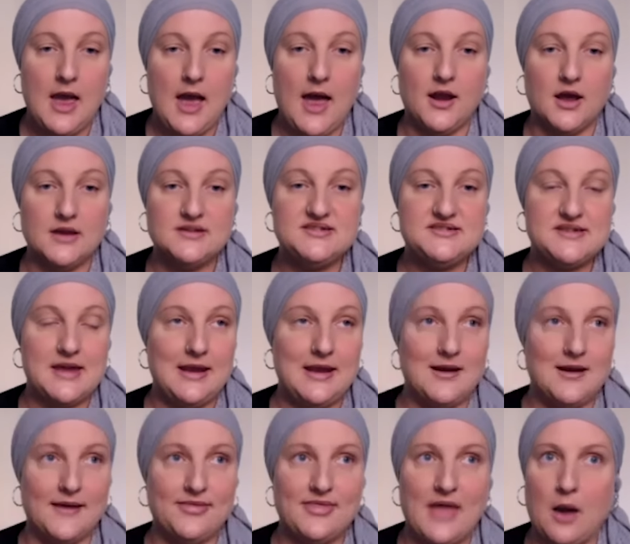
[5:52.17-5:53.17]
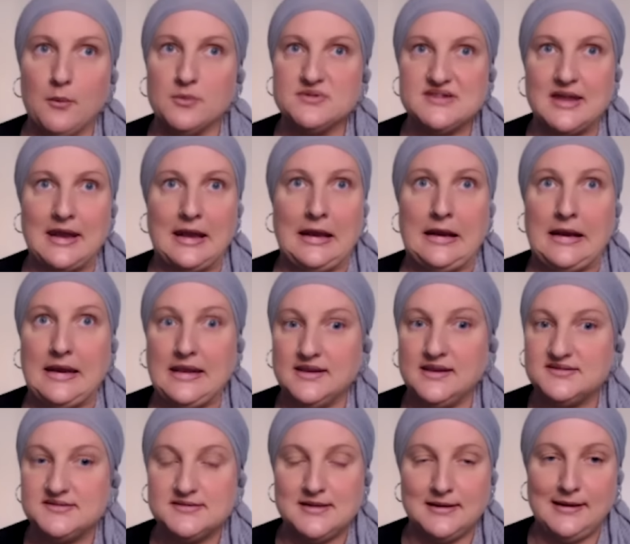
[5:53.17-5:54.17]
And I'd say like that was at
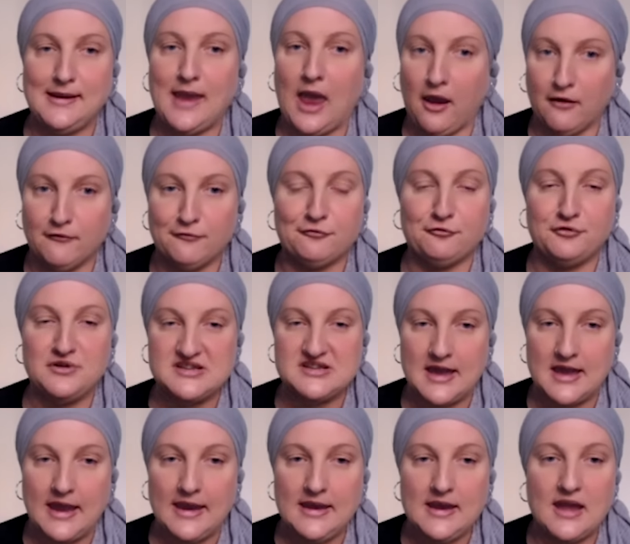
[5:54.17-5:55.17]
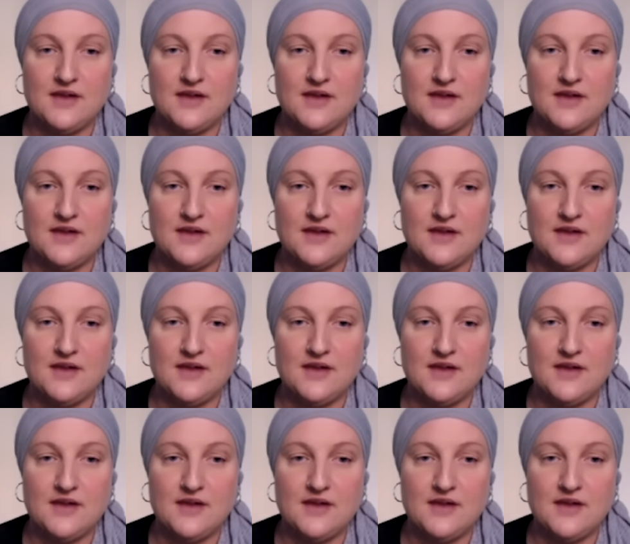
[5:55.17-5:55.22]
least nearly every day.